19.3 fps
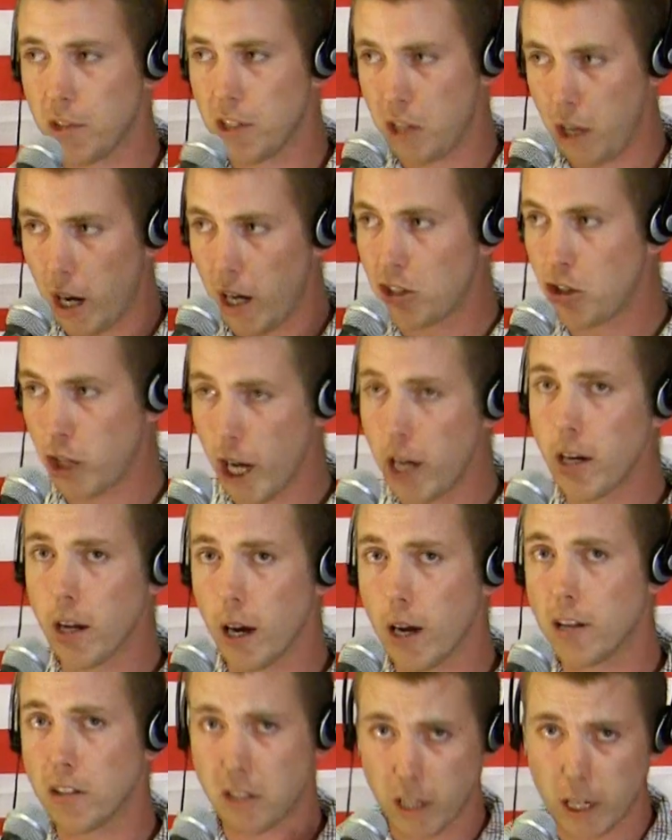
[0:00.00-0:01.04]
The
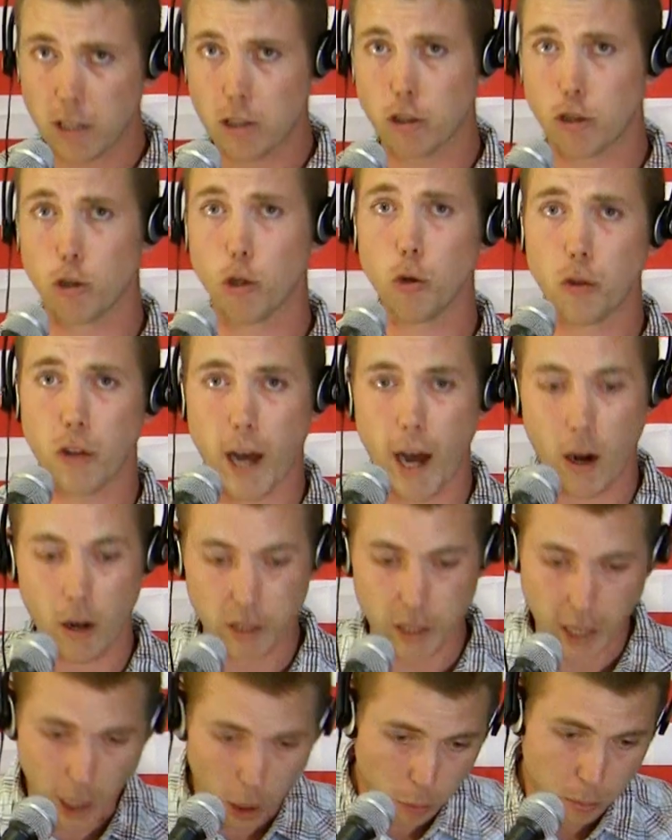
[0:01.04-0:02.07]
agenda is to get the truth out
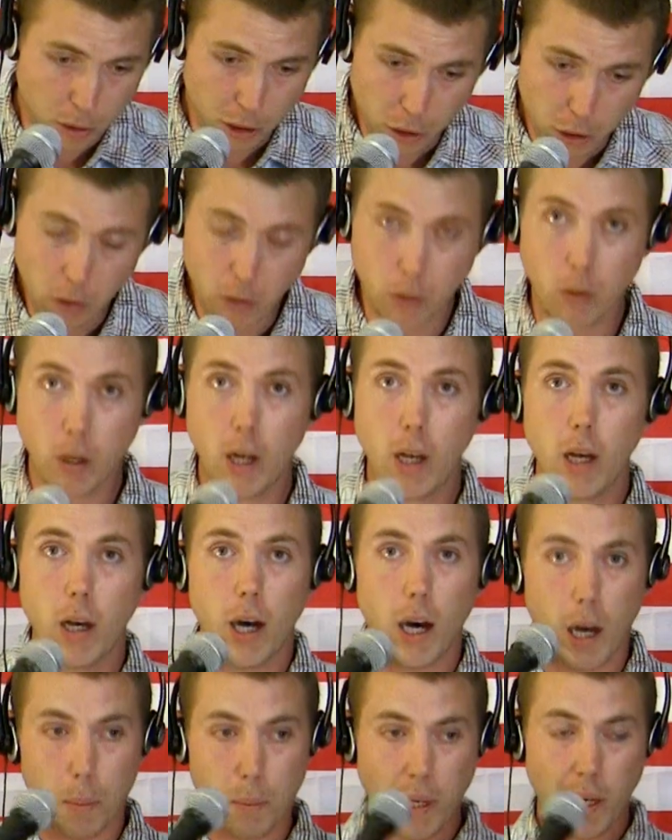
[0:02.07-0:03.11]
and to help you
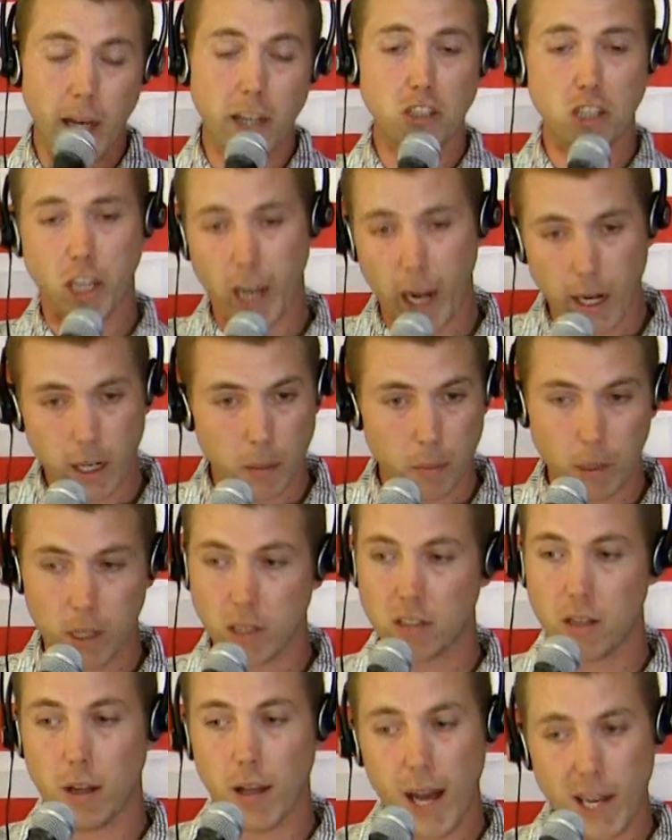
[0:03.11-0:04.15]
be educated,
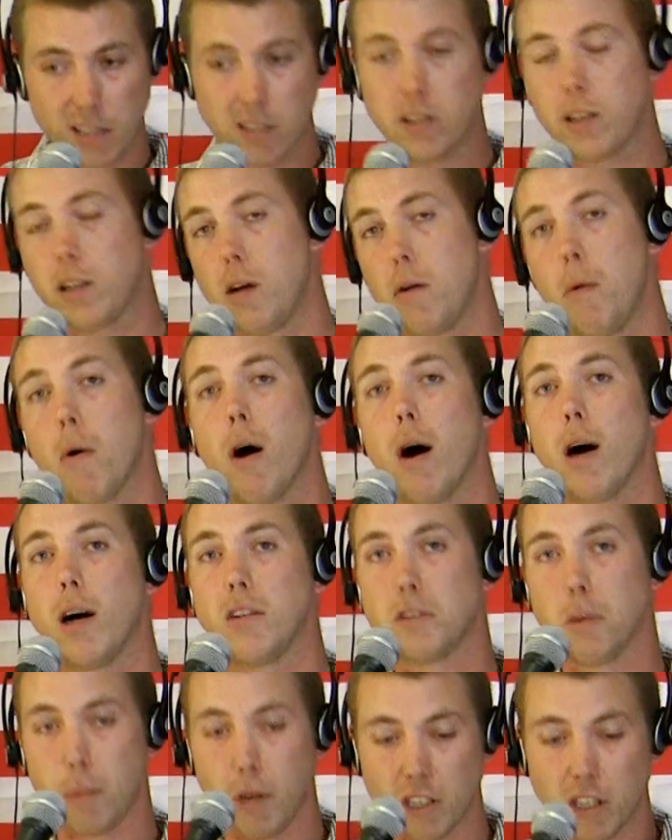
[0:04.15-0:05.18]
because the last thing they want
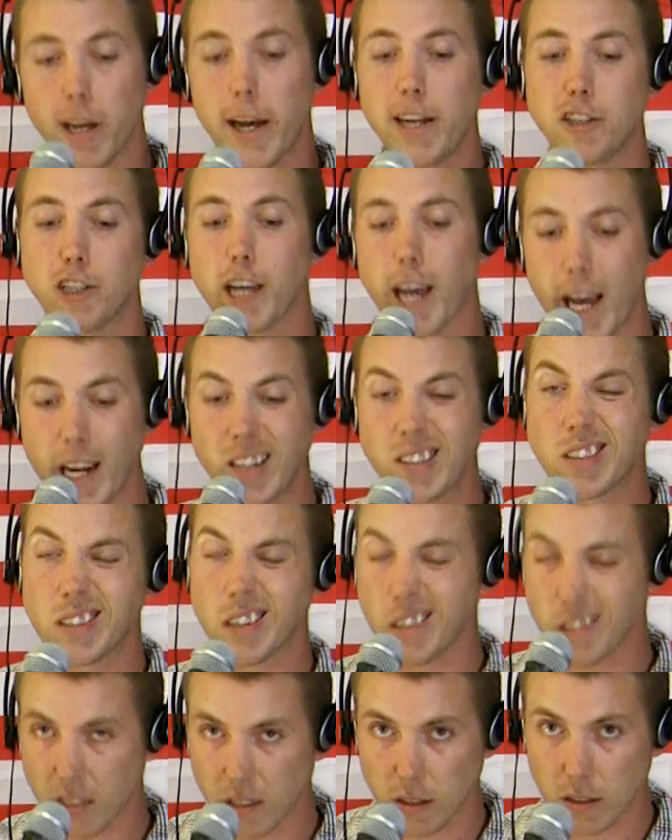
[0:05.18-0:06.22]
is a bunch of educated
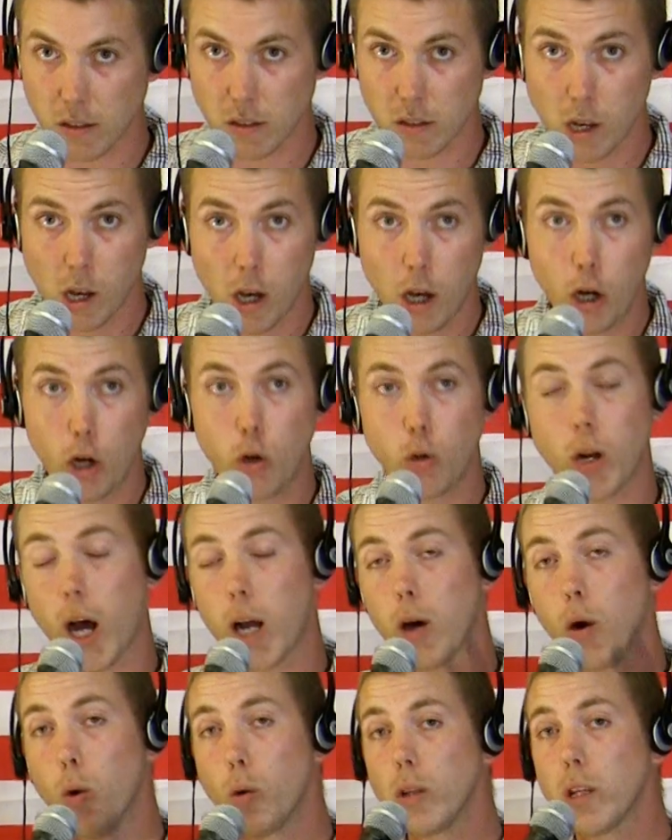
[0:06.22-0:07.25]
citizens who
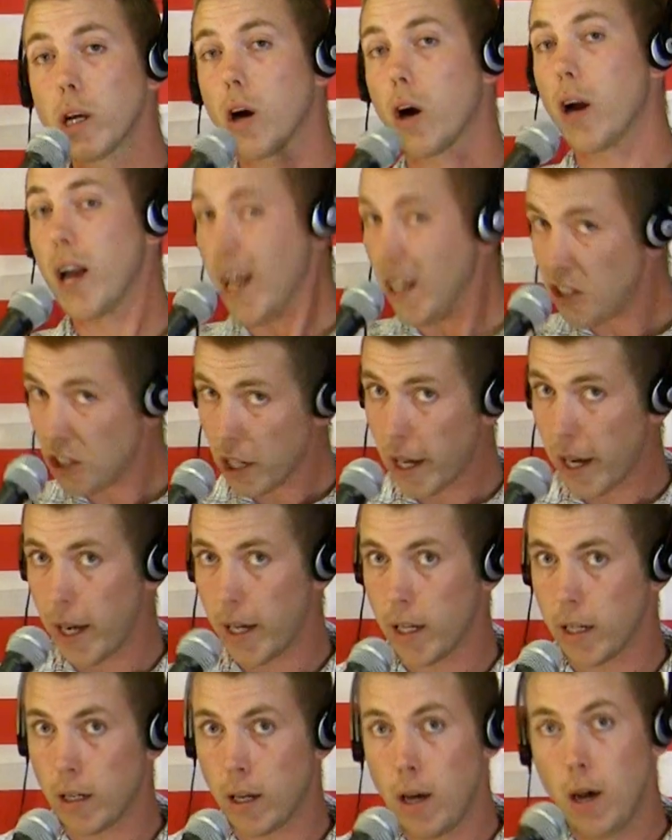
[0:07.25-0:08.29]
not only are
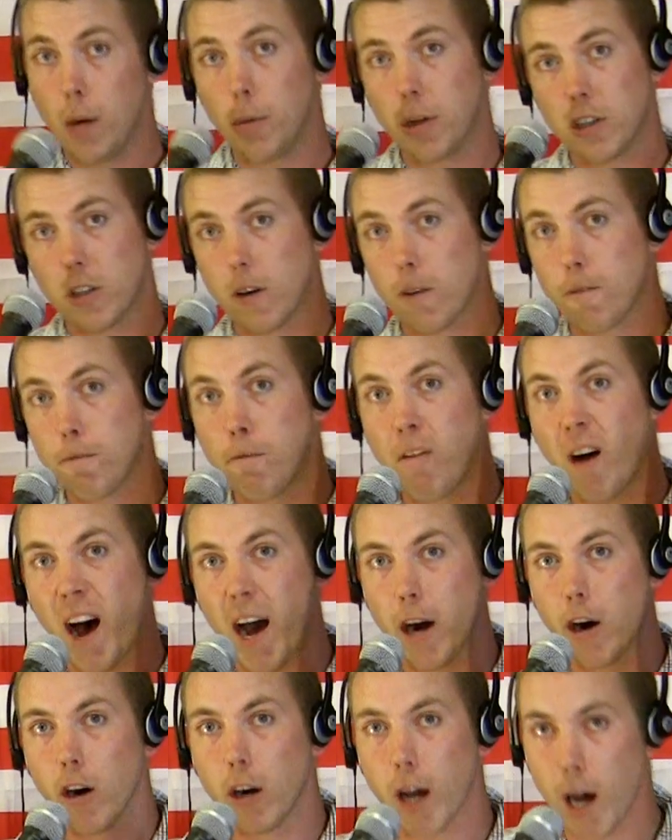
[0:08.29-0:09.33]
educated, but they're
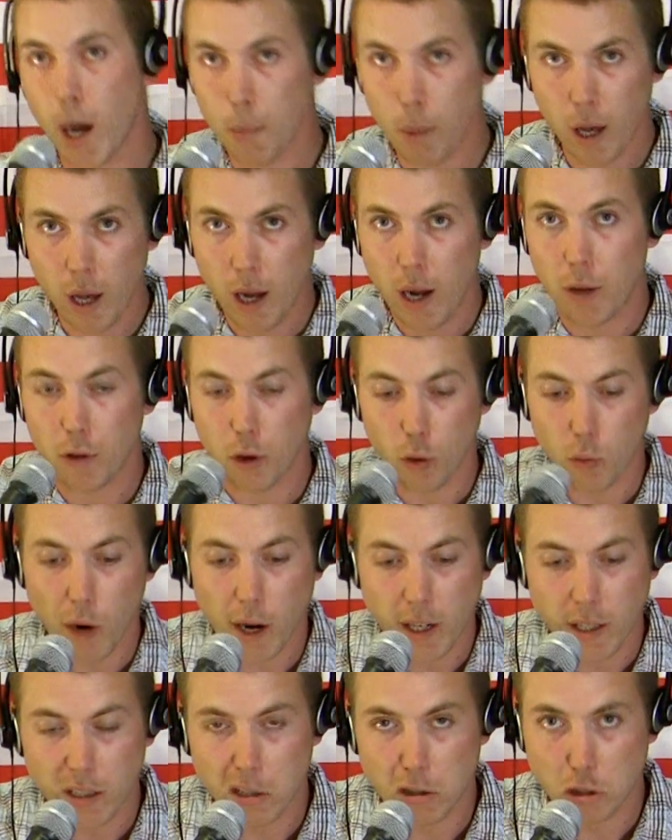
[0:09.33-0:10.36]
fired up and they're
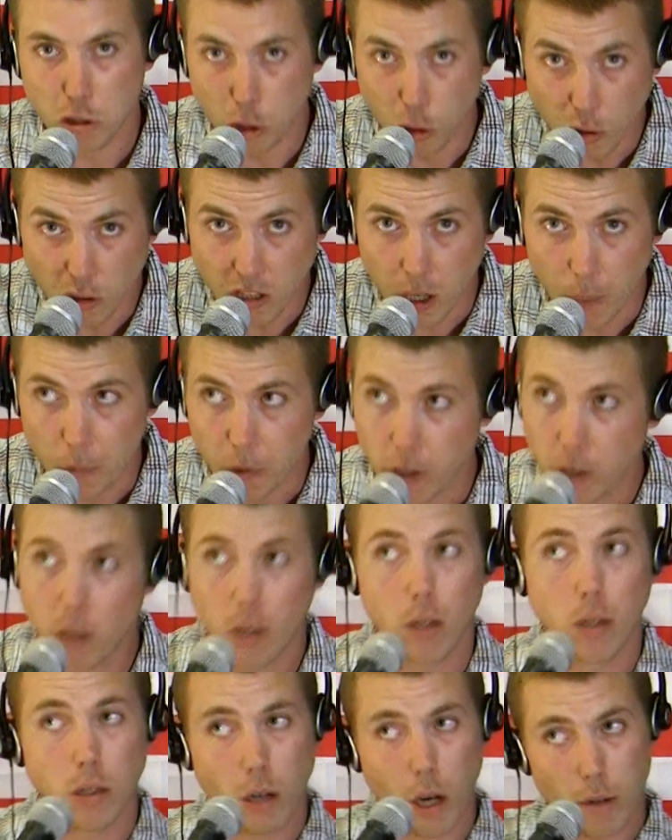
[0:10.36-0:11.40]
ready to do something
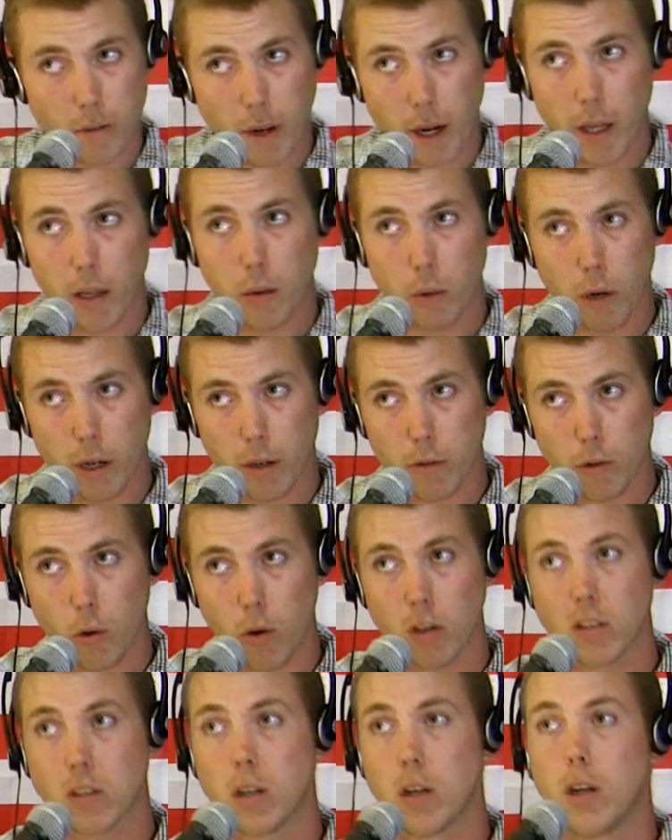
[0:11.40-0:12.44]
in a nonviolent way, of
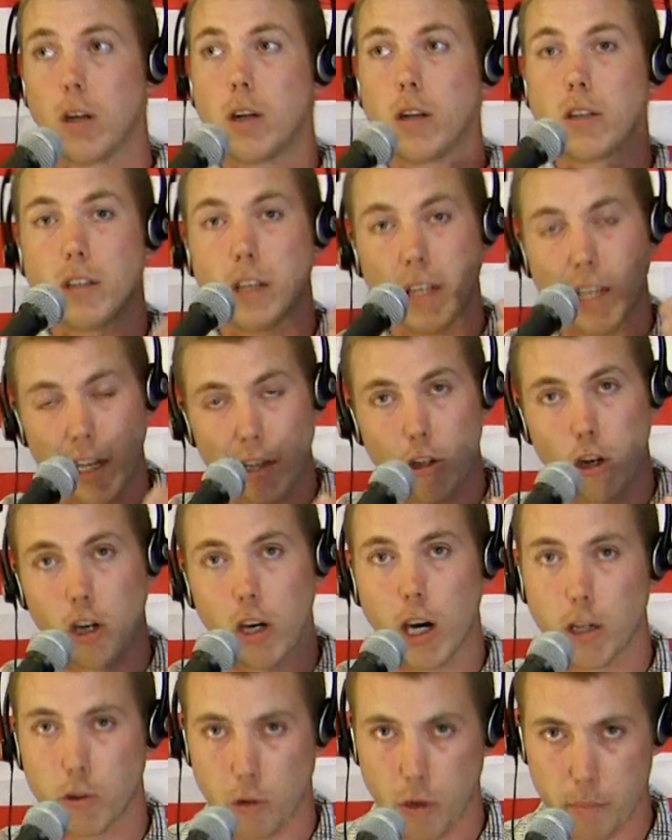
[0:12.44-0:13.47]
course, to get their
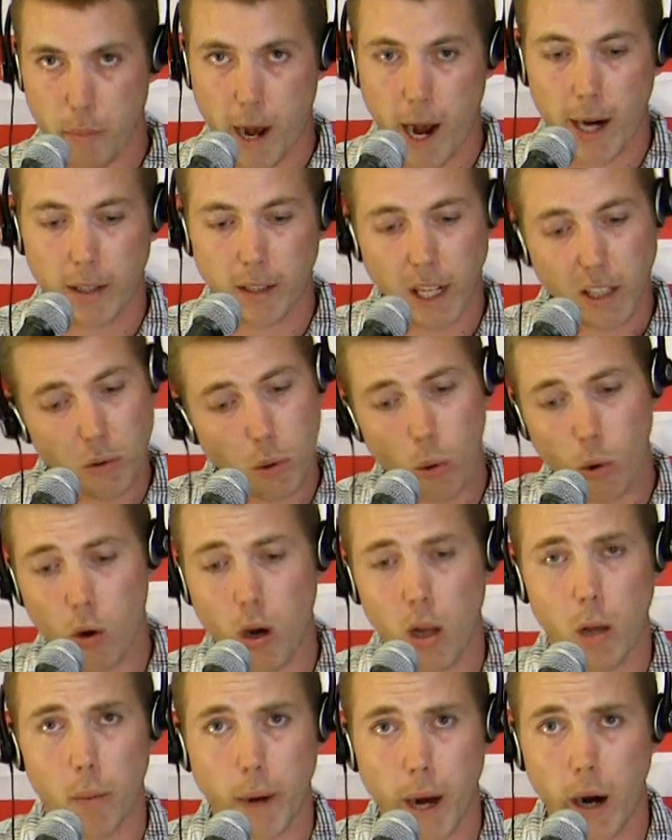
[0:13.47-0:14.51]
country back. And that's what we're
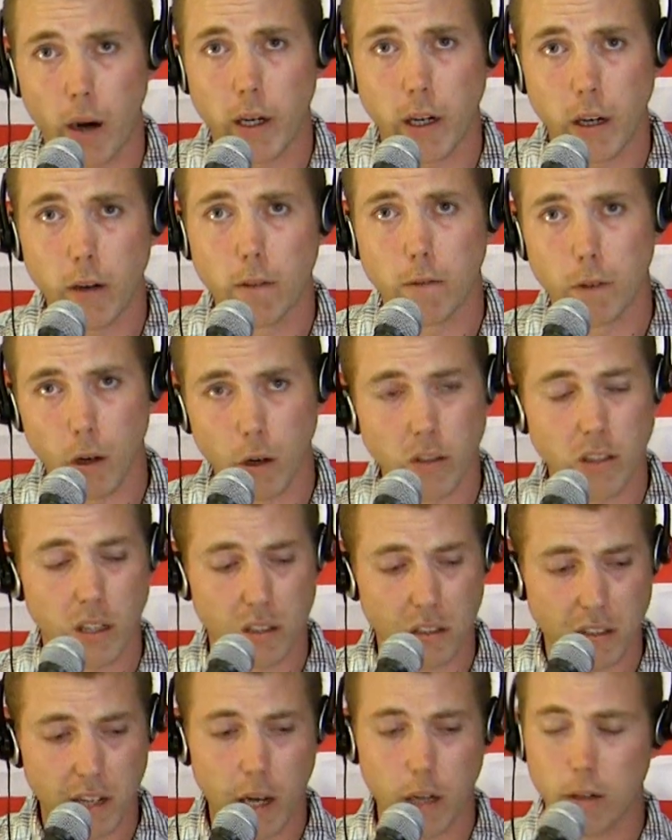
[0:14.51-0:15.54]
all about here, folks,
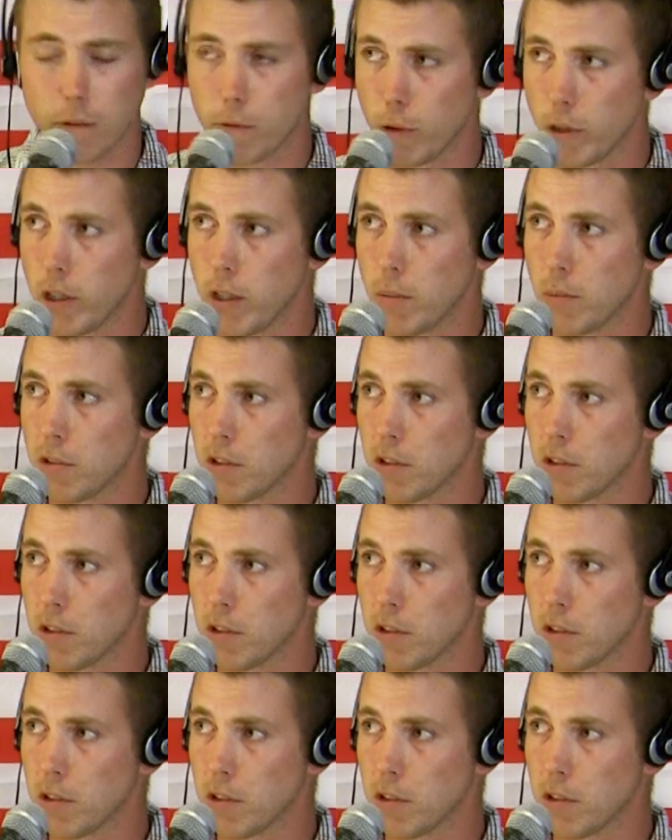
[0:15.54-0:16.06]
at the Sound of Freedom.